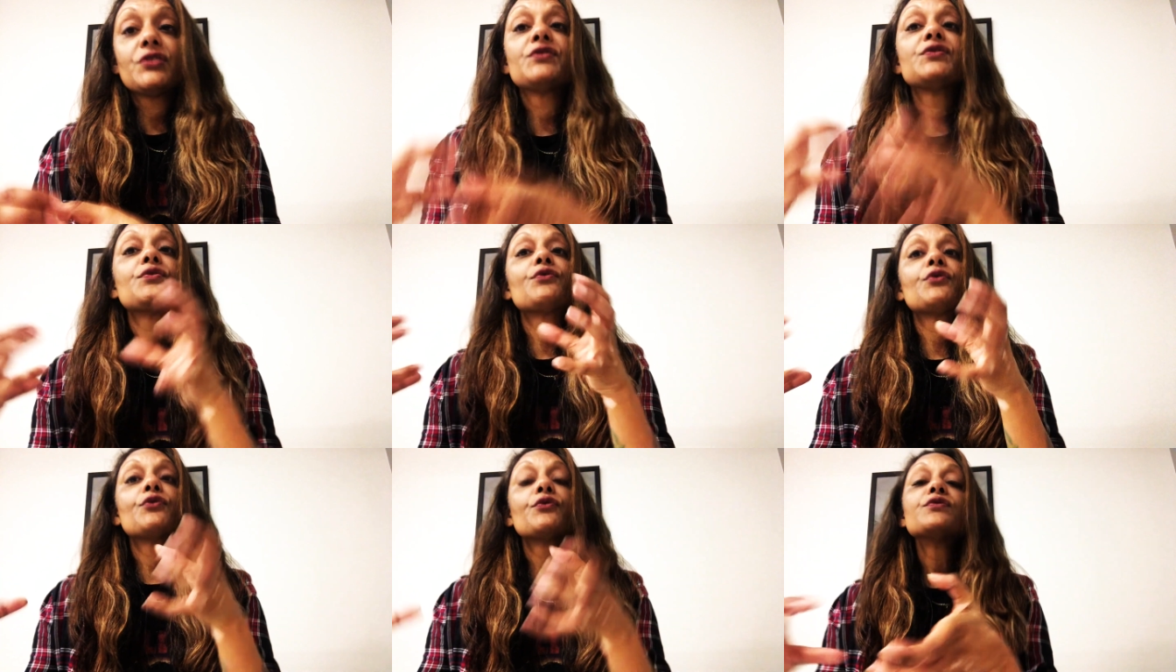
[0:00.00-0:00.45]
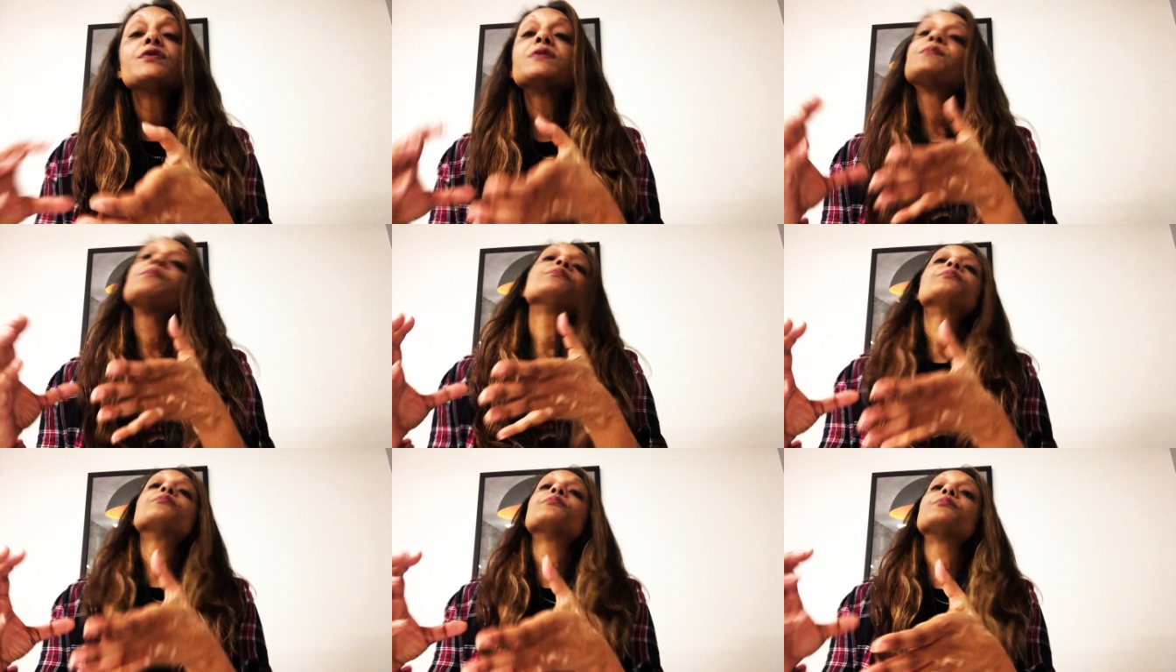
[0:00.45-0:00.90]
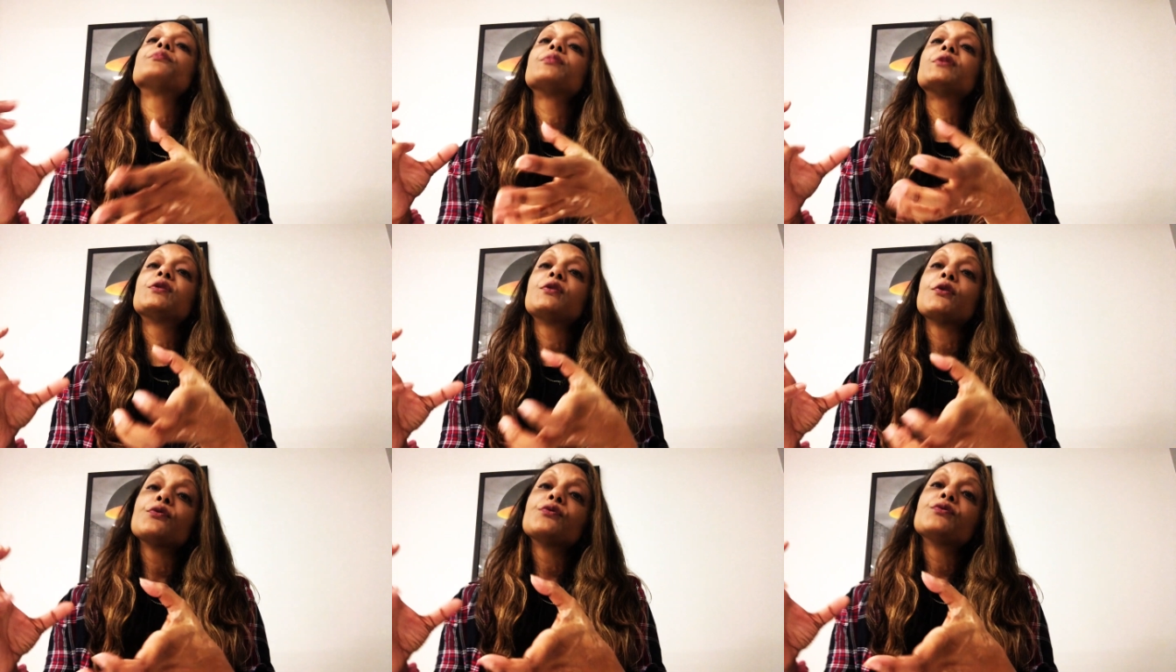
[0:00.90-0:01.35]
So those
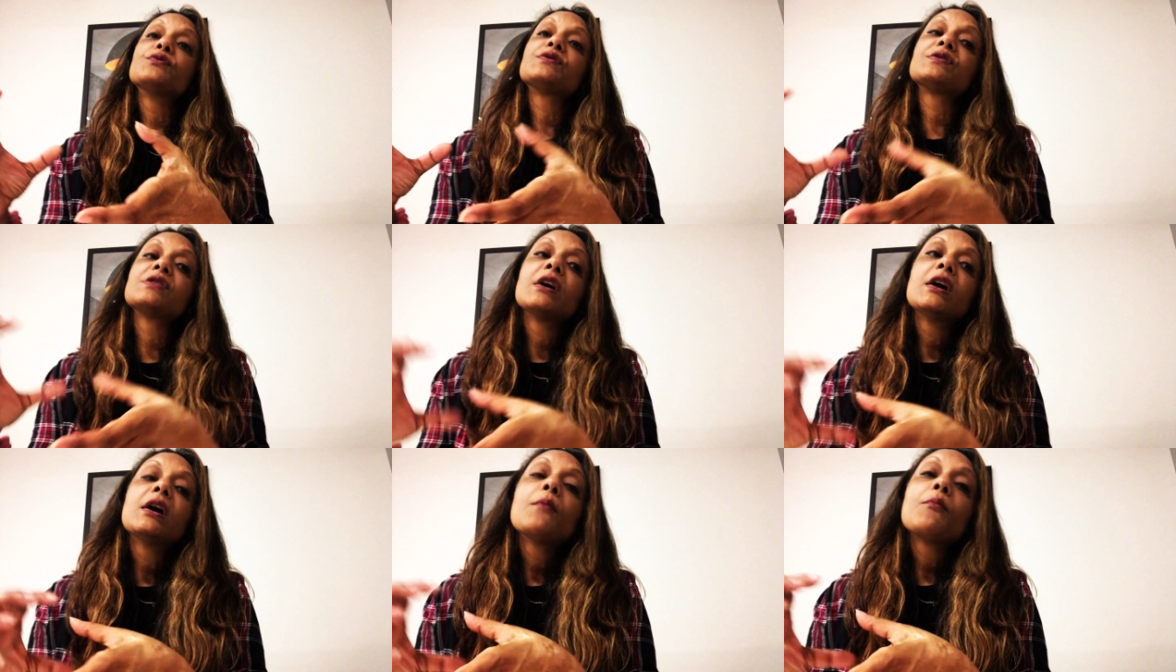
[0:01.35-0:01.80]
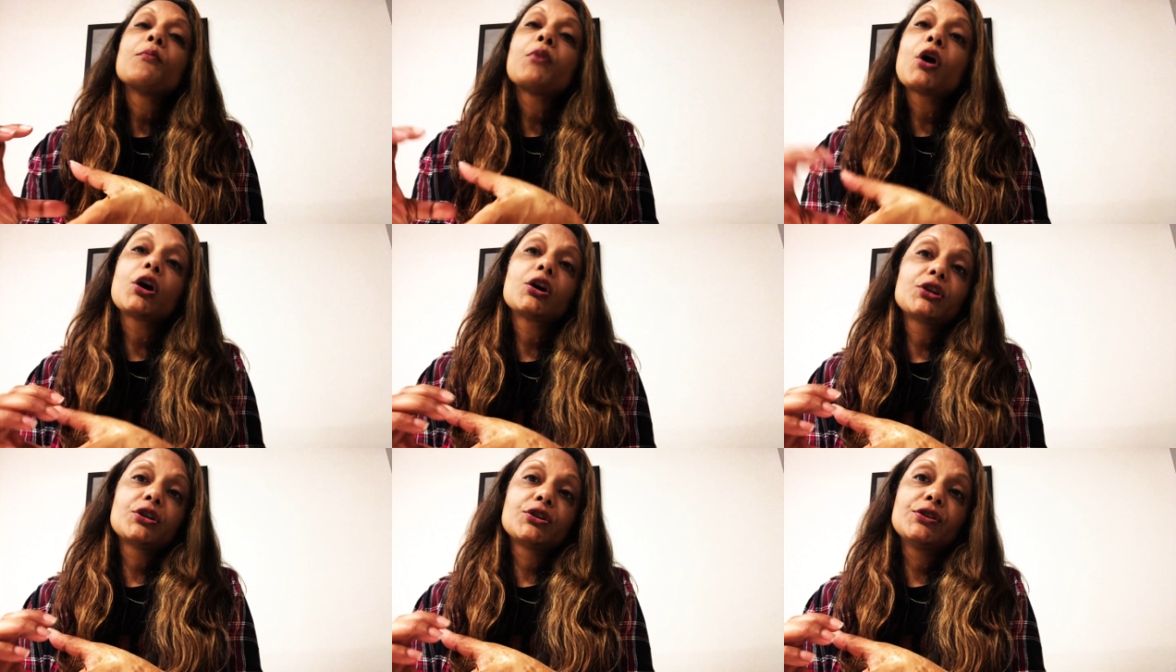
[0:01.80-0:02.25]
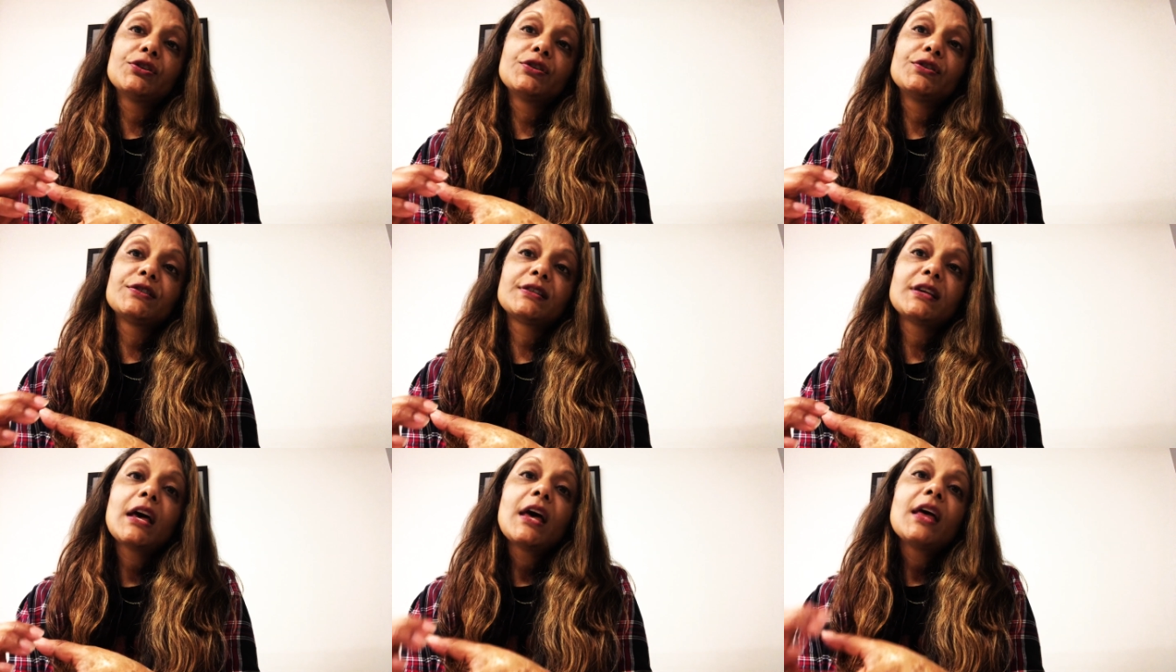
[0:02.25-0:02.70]
those
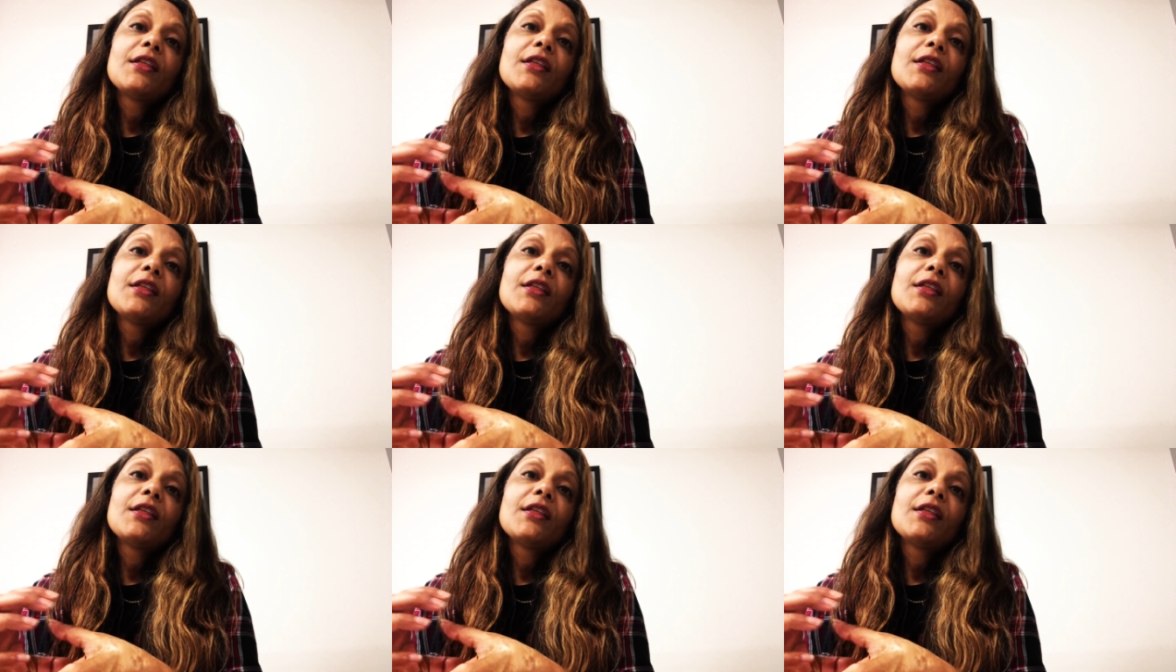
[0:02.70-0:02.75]
partners